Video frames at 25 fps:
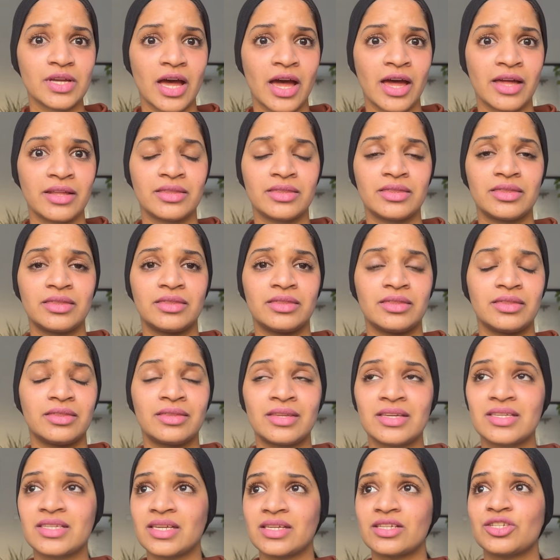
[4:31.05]
and
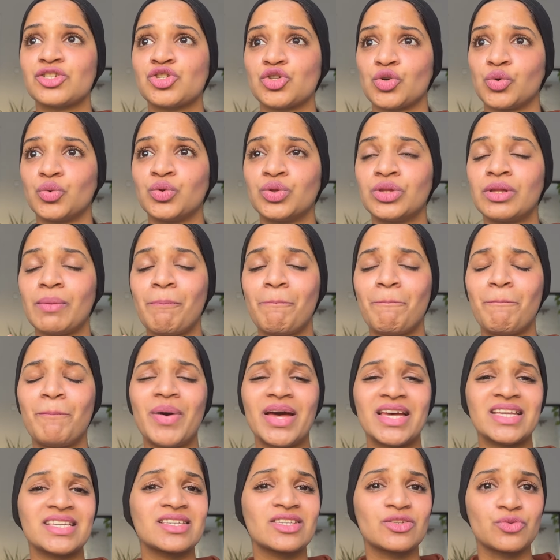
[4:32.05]
this has shown the
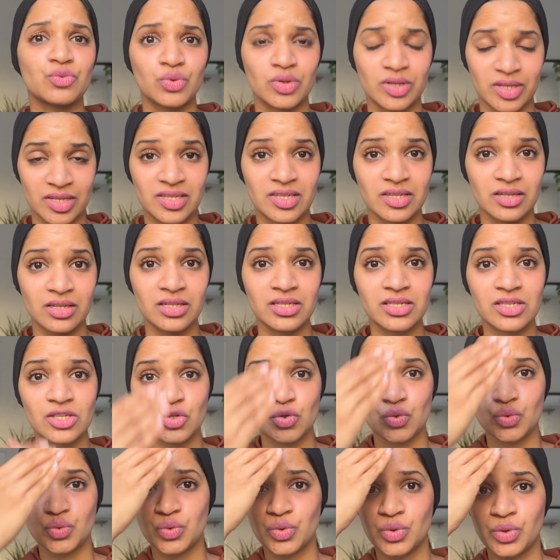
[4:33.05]
best result
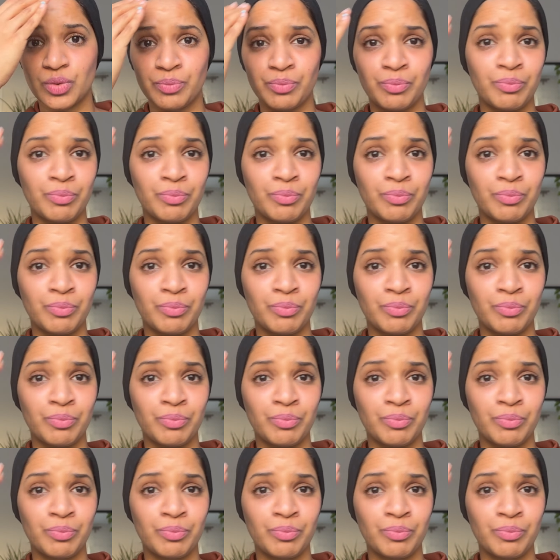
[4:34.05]
to